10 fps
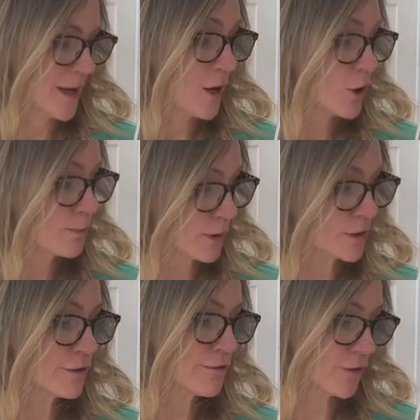Her
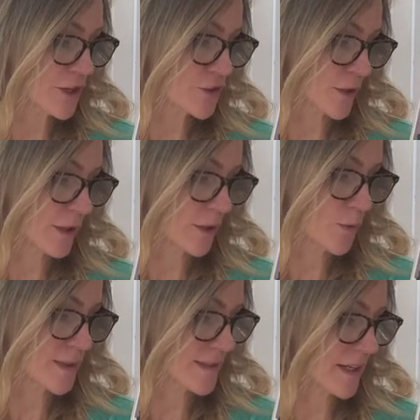brother Frederick, who
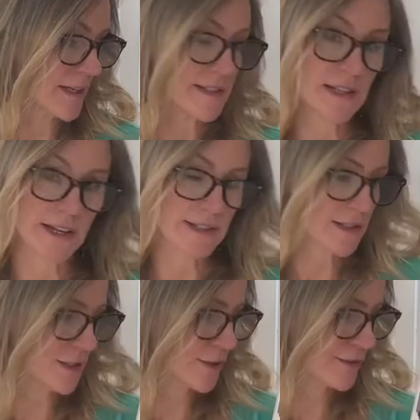was studying science at
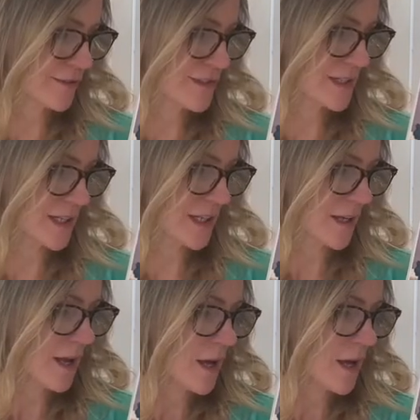the university,